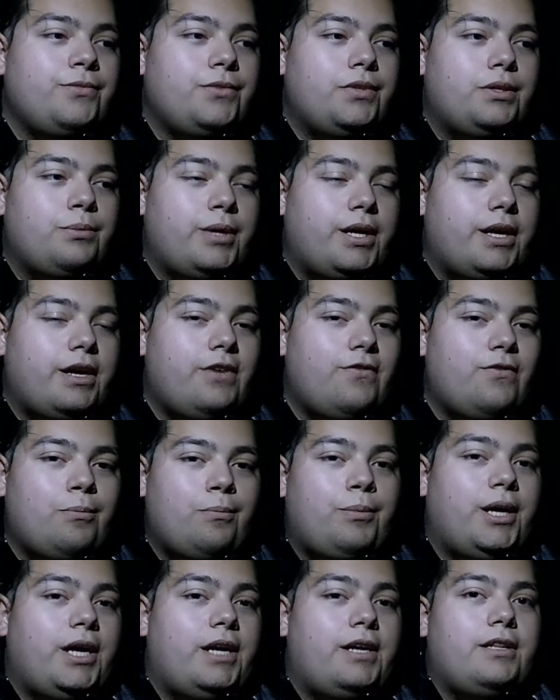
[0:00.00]
So we kind of
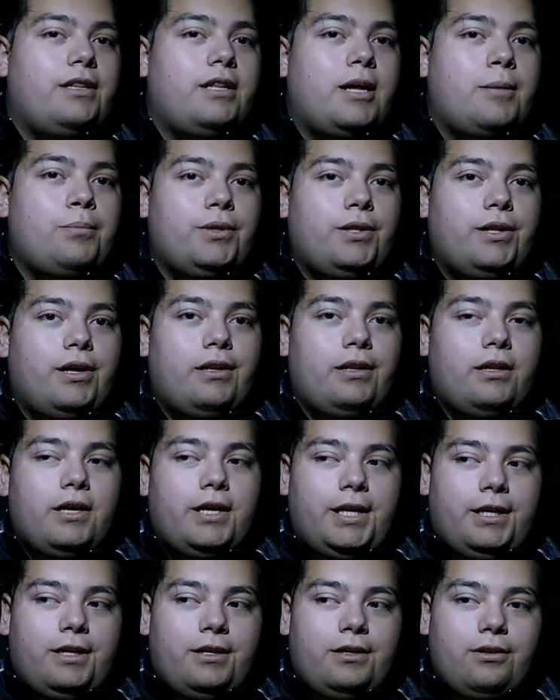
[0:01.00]
abandoned that plot
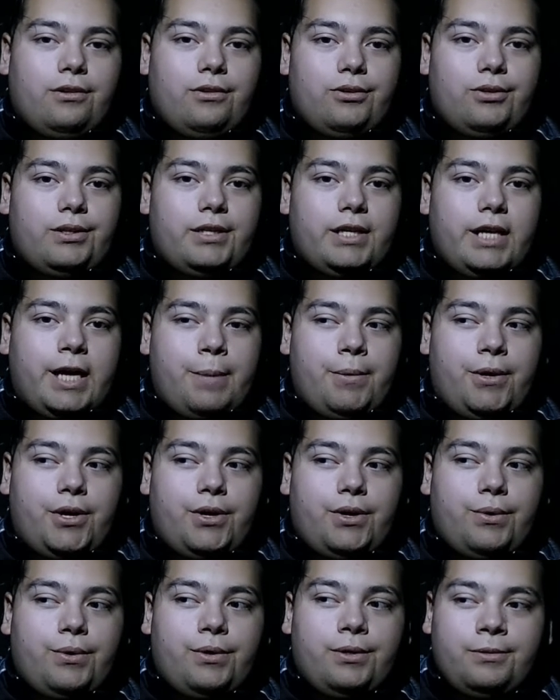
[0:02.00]
line a long time
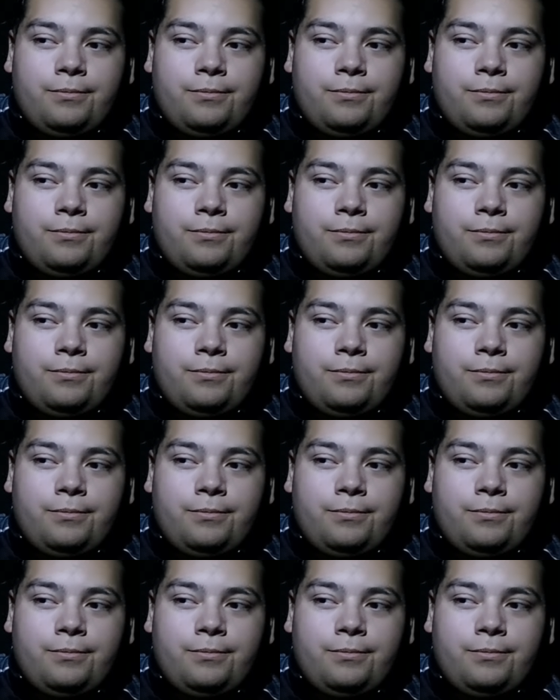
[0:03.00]
ago.